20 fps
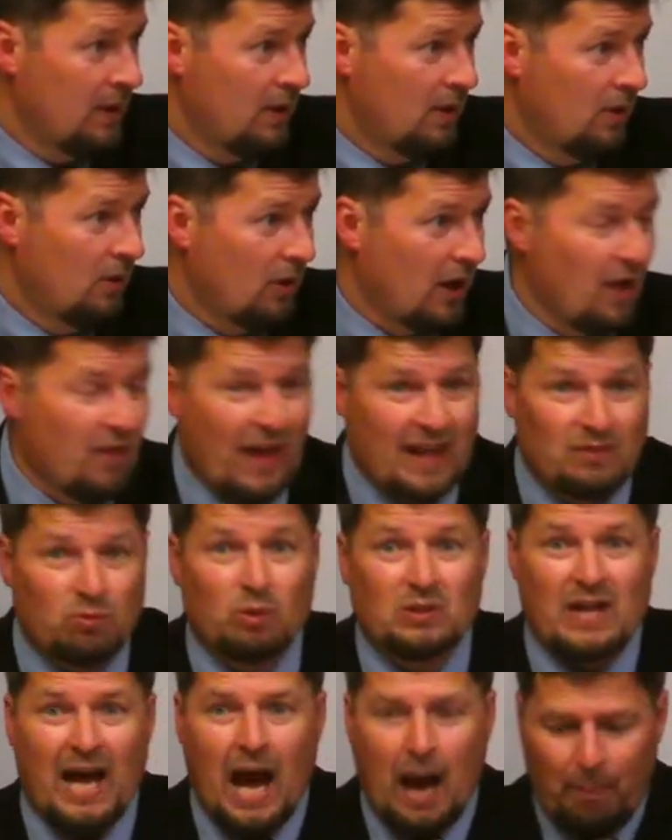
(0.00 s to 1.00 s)
Okay, and that's
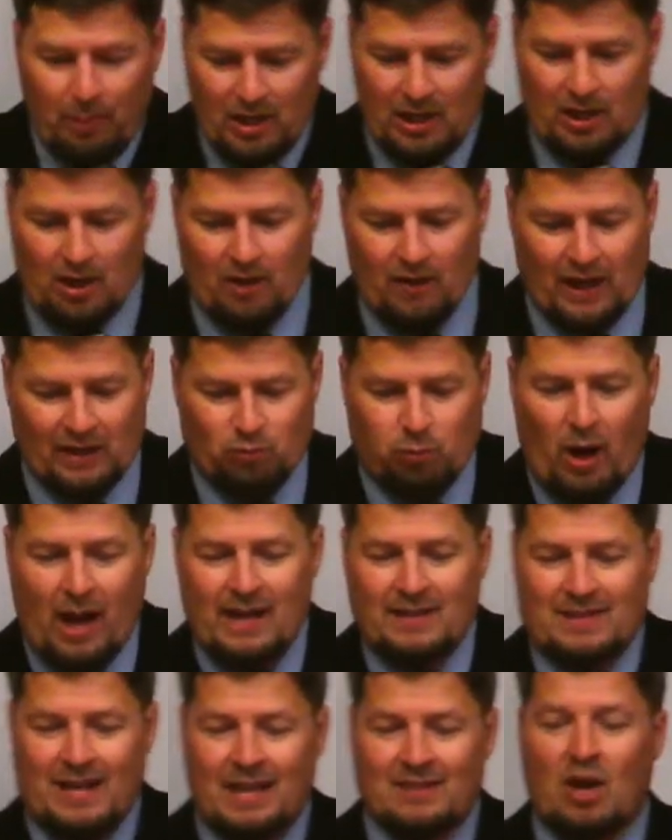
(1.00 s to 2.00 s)
what's happening here. That's why
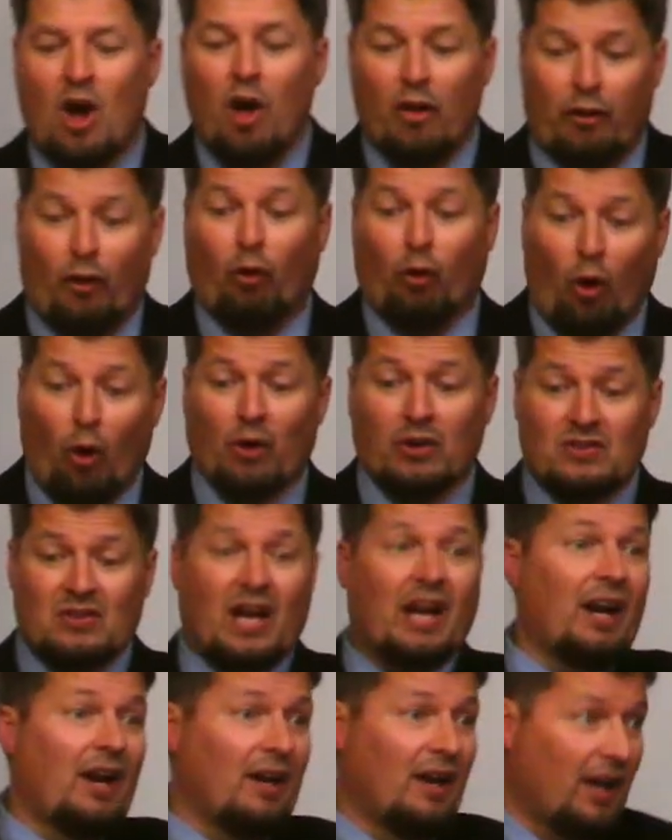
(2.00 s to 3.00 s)
it says, the Lord
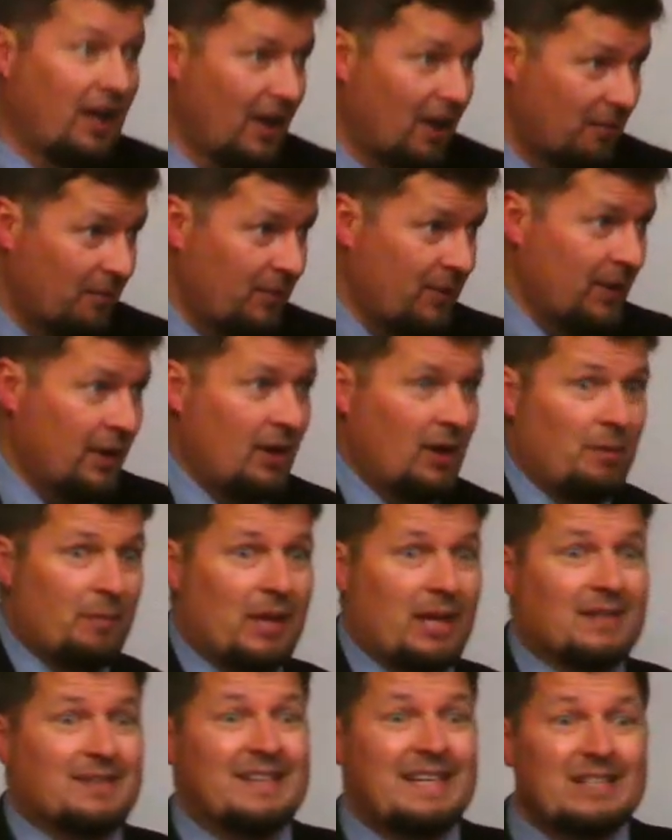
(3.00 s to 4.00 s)
said unto him,
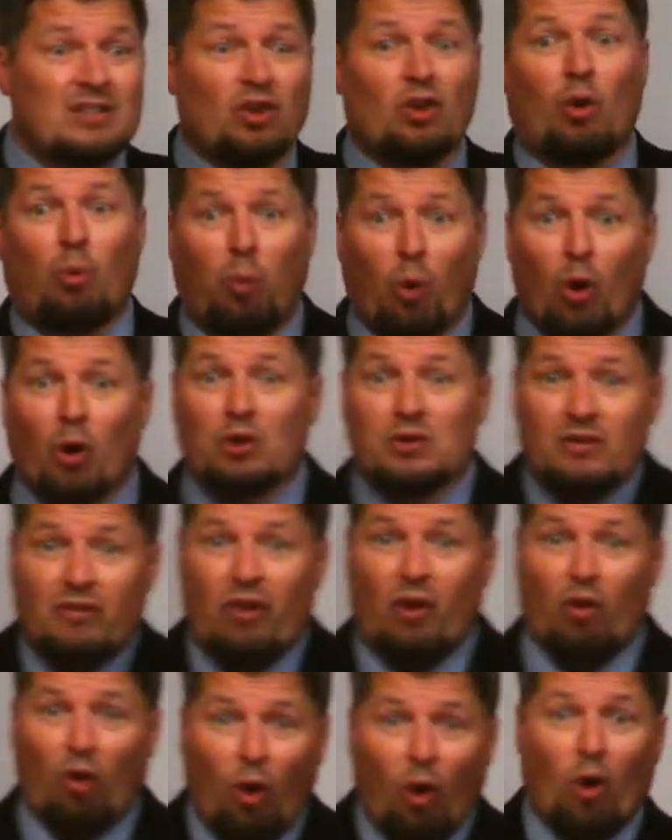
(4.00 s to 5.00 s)
because these are the words of
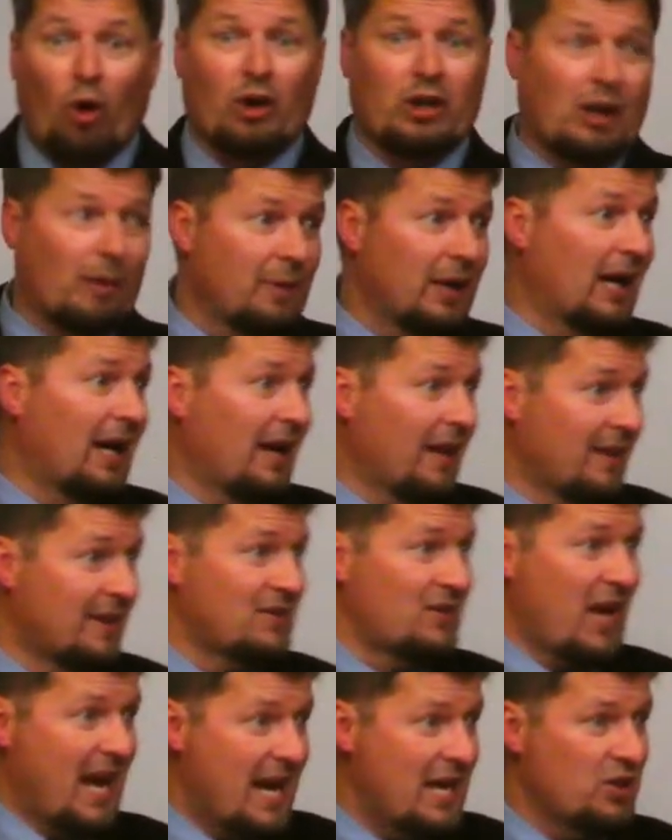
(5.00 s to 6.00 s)
the Lord coming out of
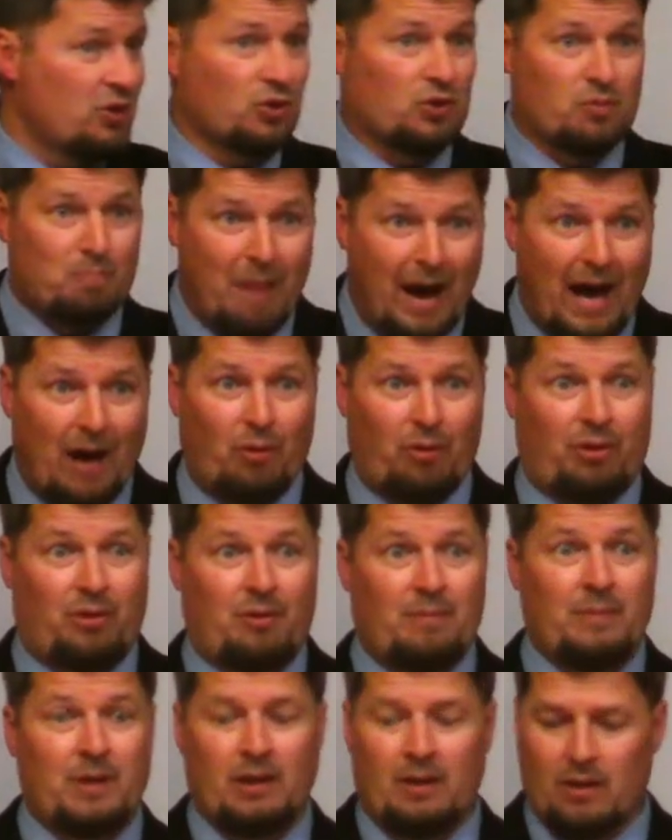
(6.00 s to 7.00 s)
this angel's mouth.
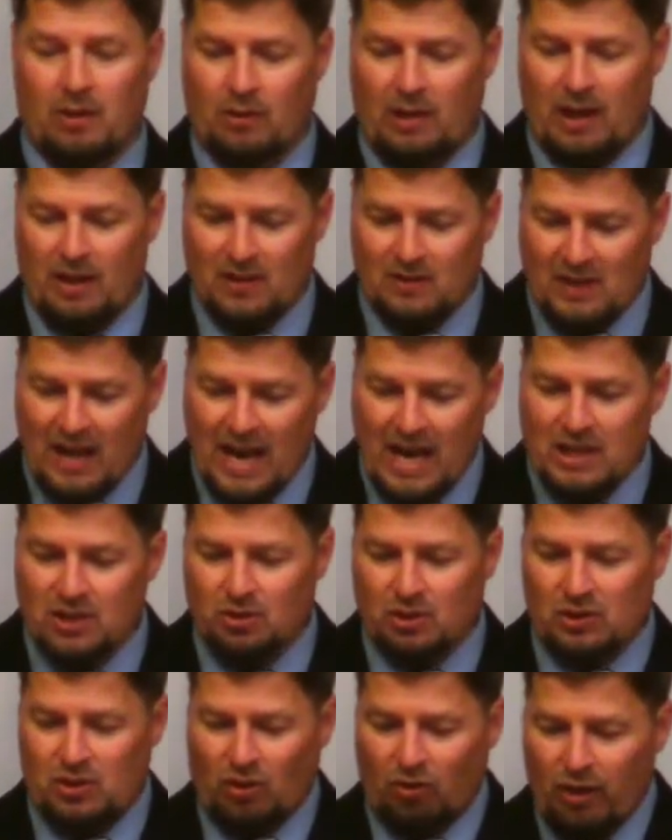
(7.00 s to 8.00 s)
Okay, this
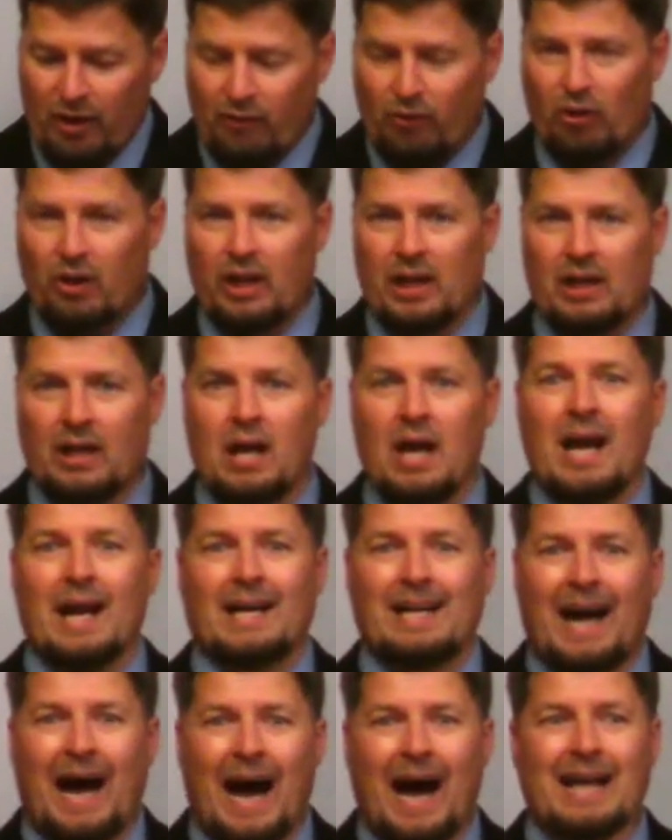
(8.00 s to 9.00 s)
angel is delivering
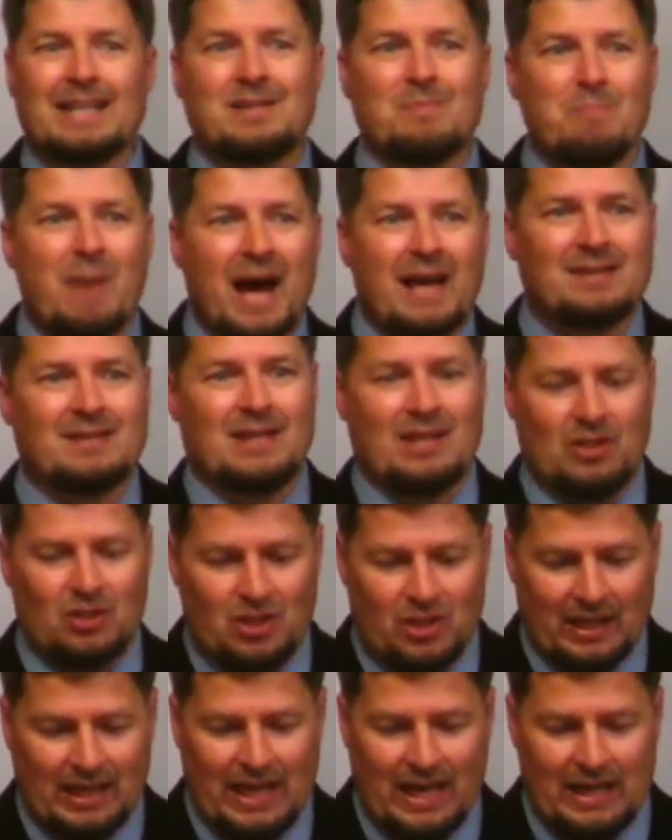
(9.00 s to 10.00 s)
God's message
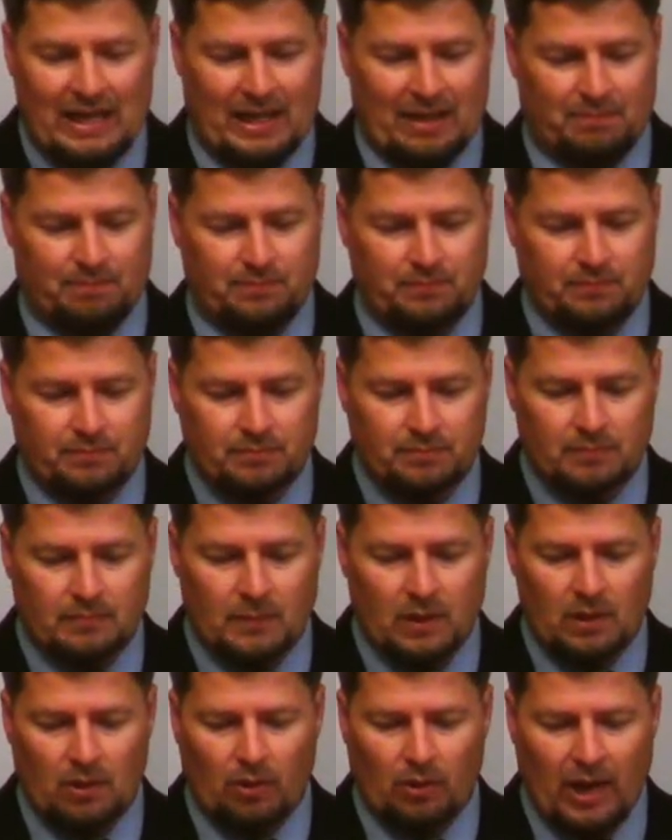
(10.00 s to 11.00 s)
to Gideon.
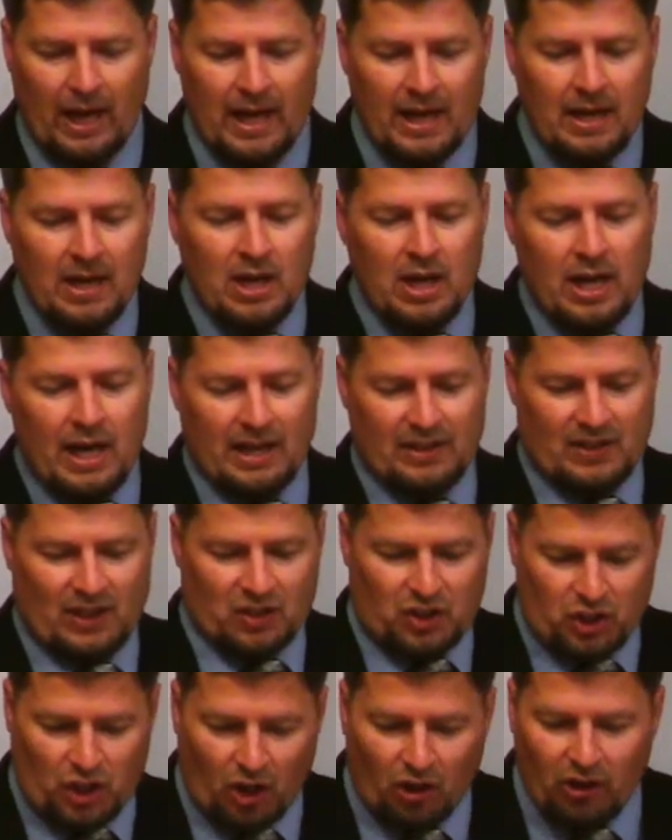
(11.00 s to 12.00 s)
Okay? He
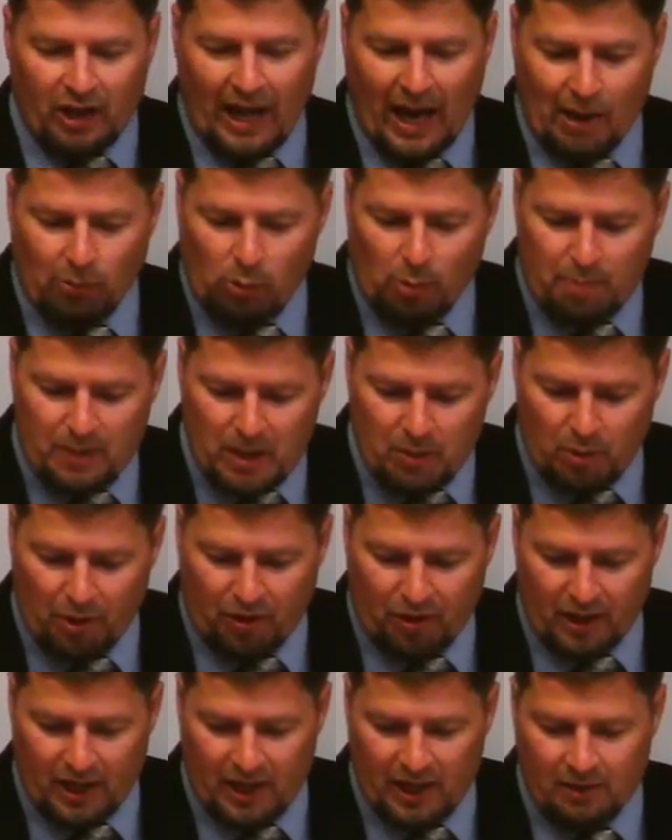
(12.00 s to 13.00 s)
says, Surely I will be with
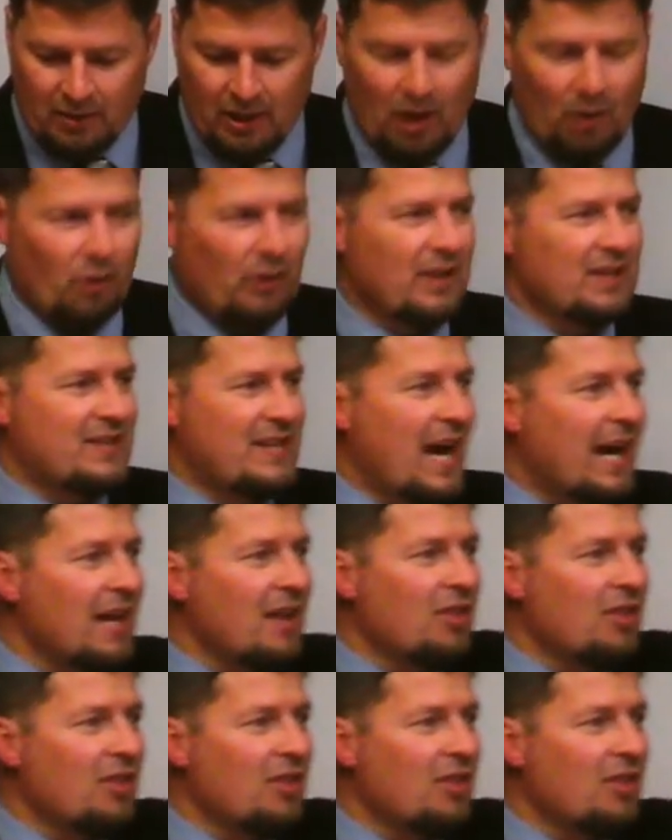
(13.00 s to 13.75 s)
thee. Well, the second